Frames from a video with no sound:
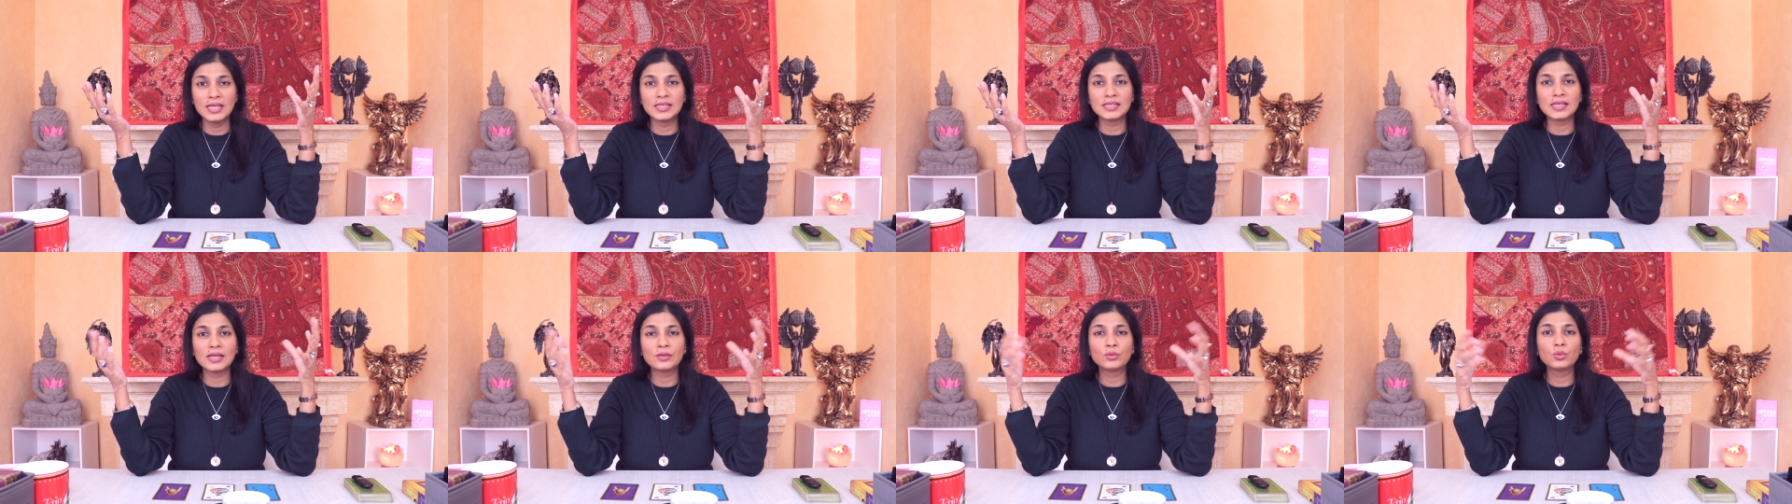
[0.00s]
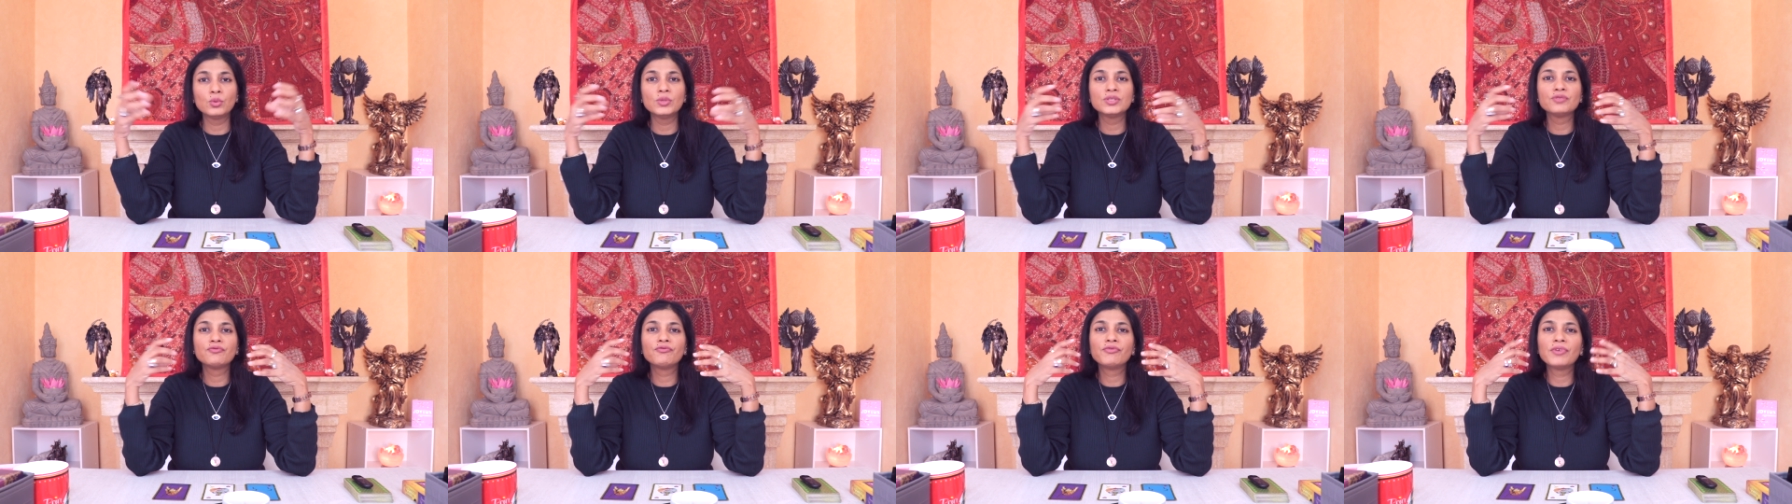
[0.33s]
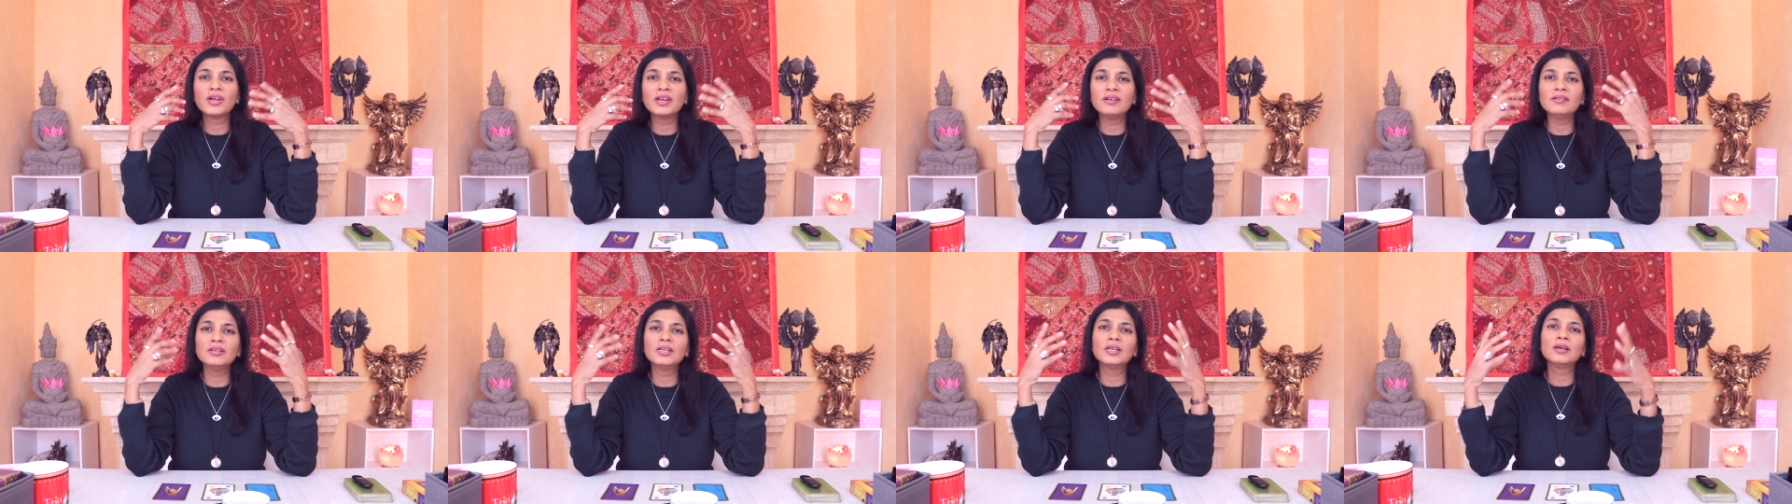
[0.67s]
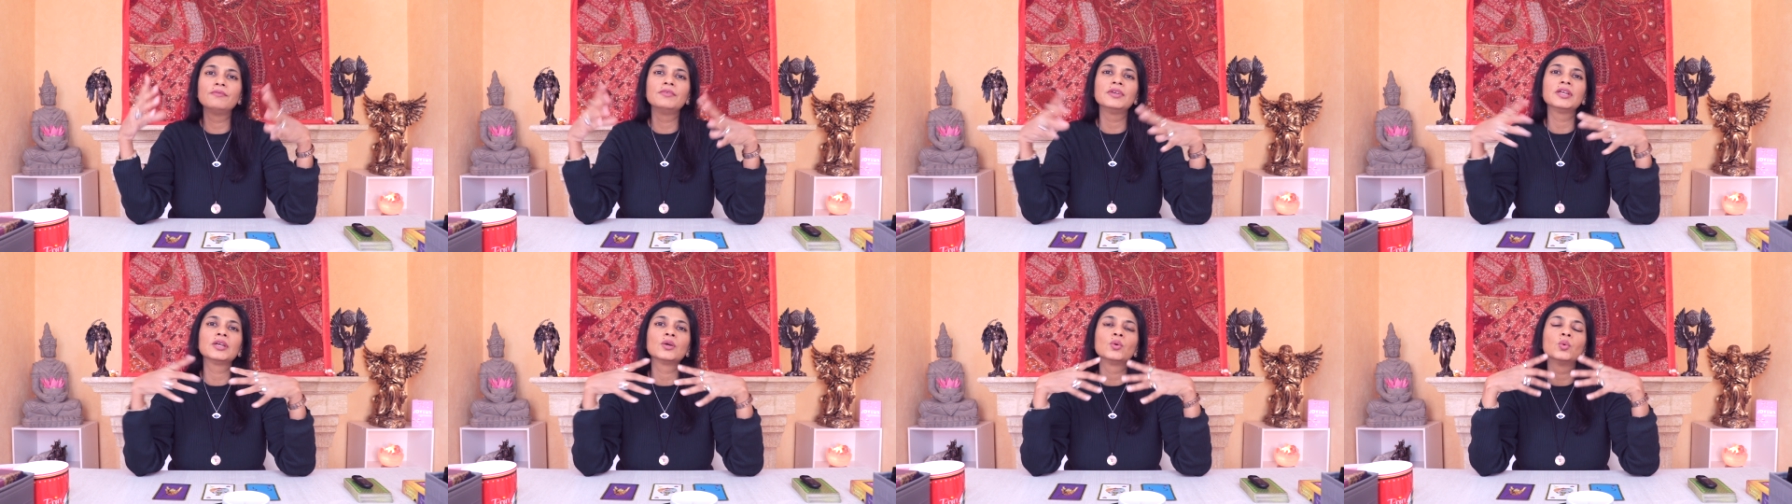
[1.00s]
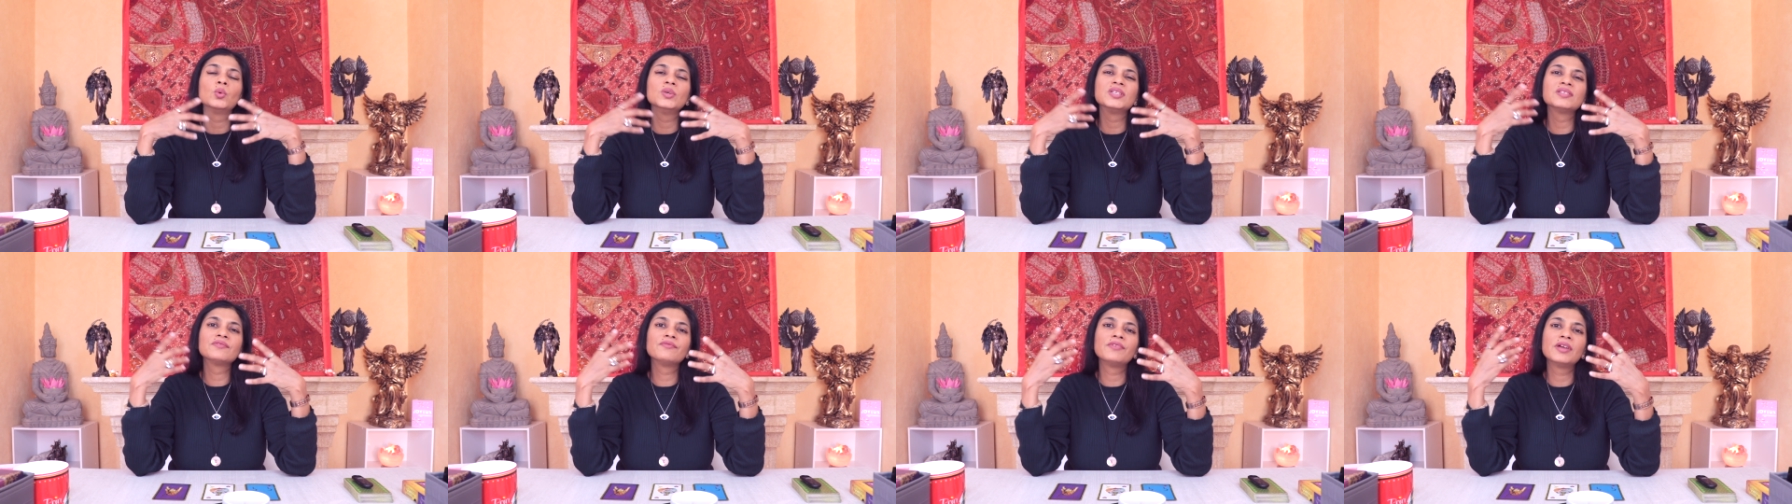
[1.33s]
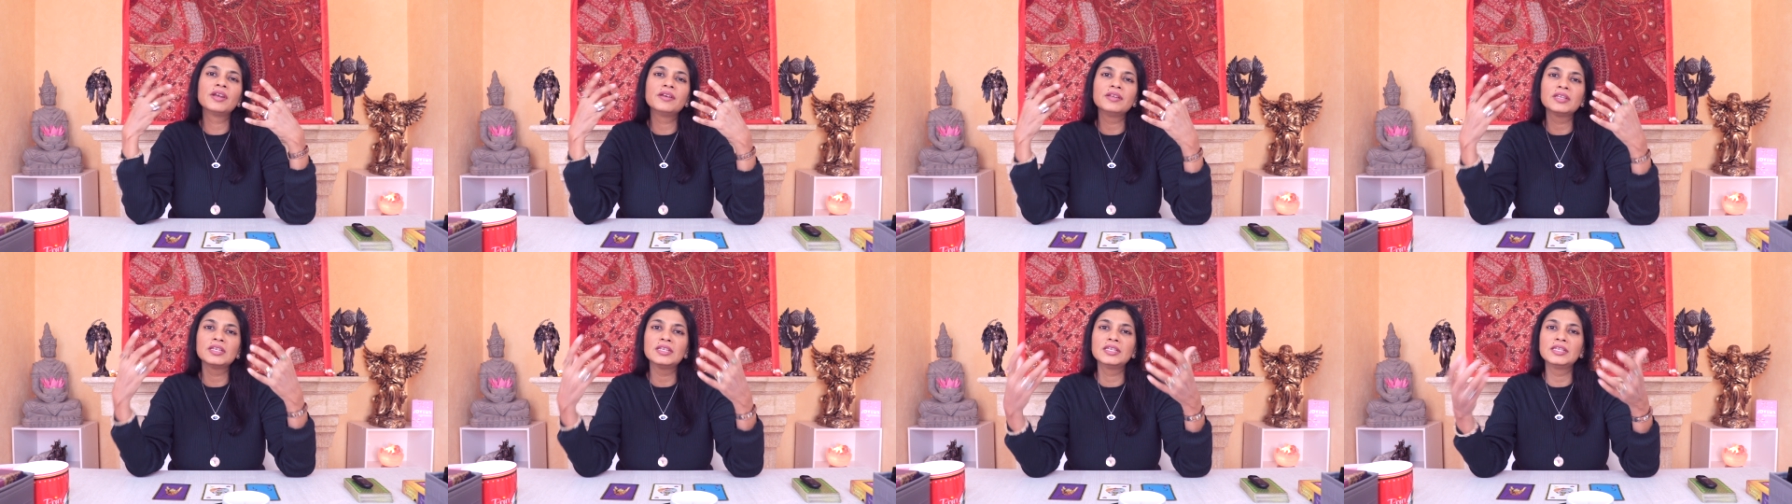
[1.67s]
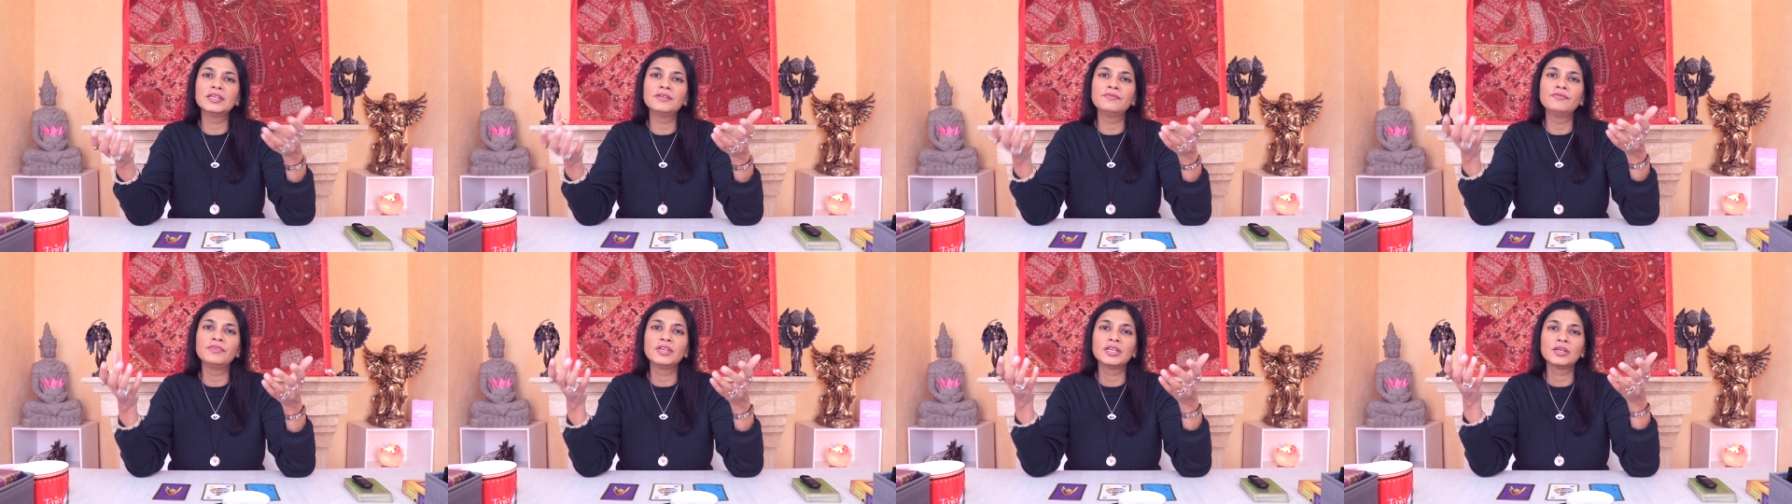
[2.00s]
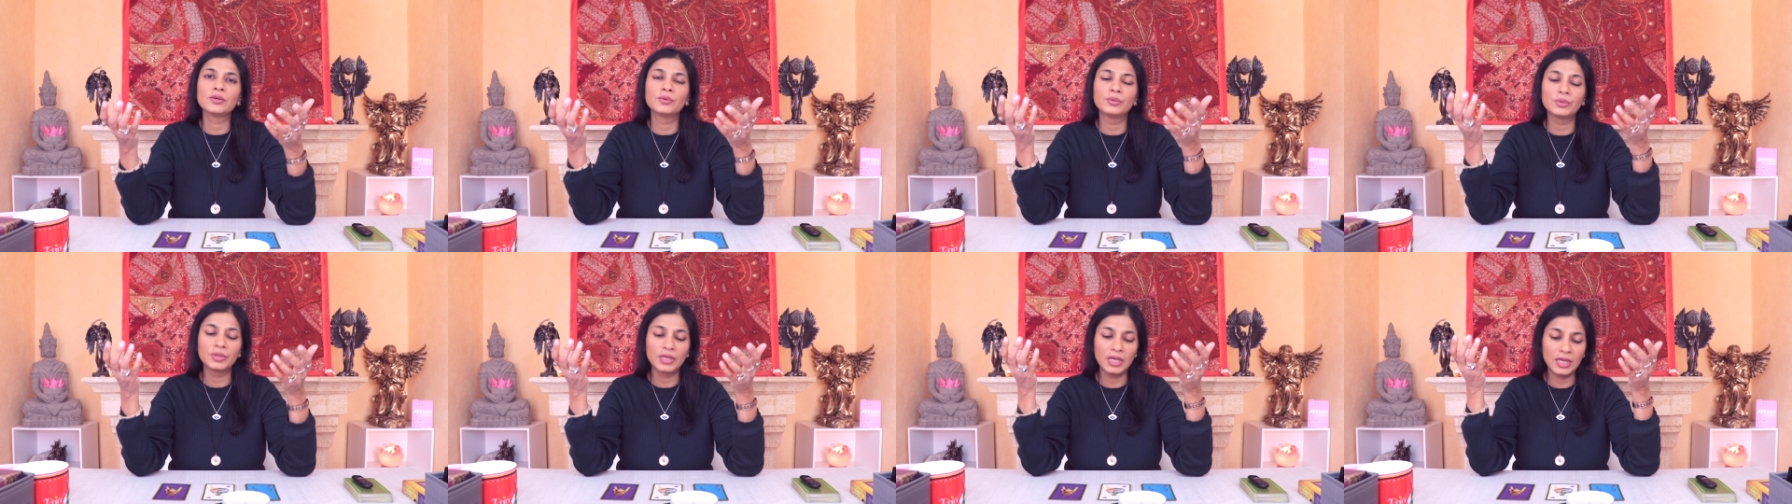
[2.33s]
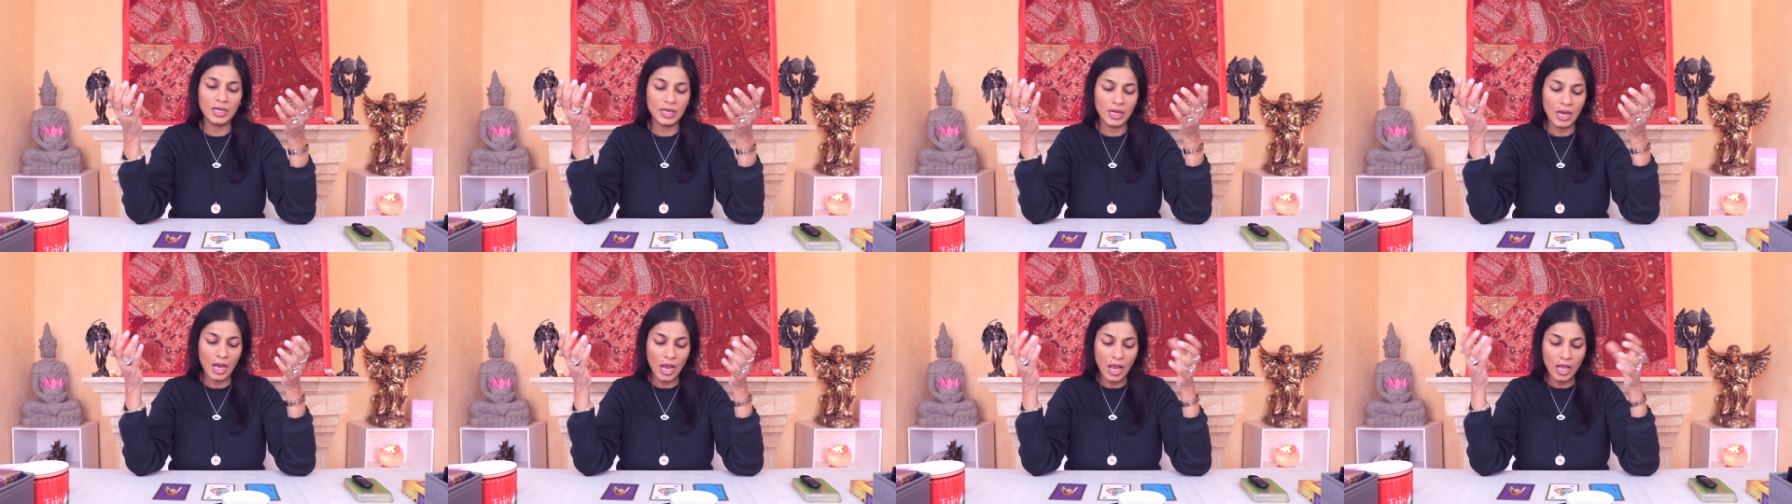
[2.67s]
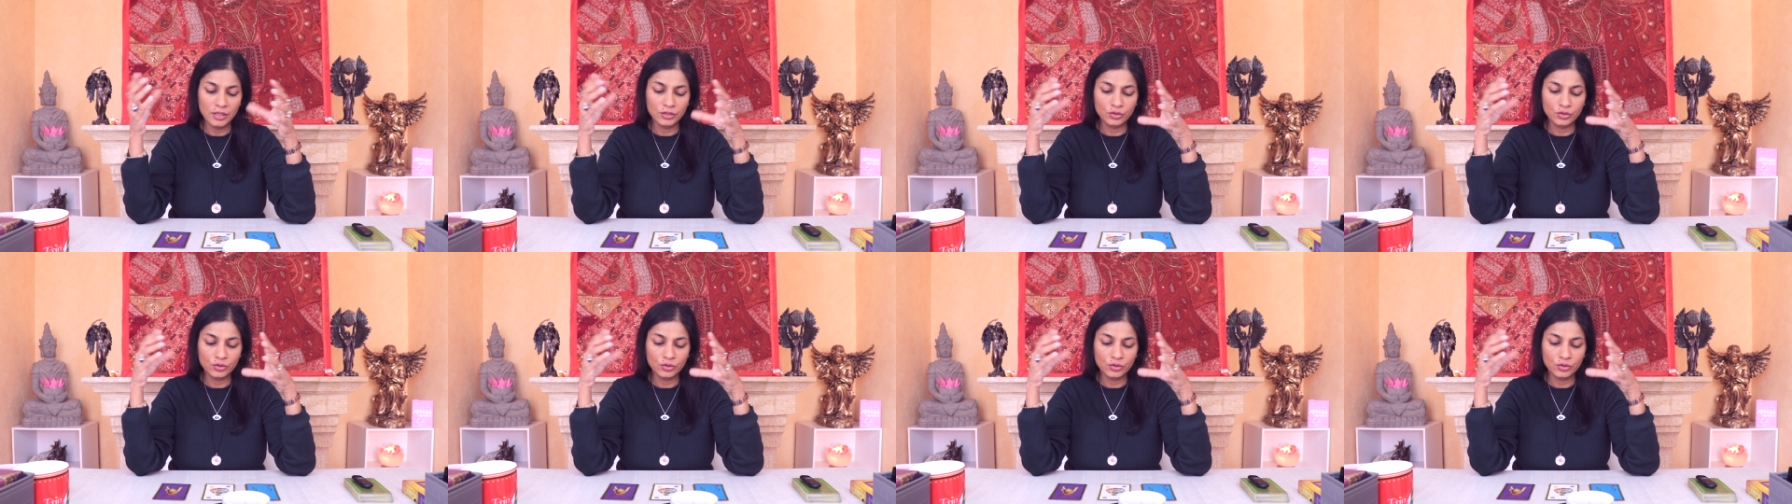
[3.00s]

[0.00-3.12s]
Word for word: that who is very loving, who is very giving, okay?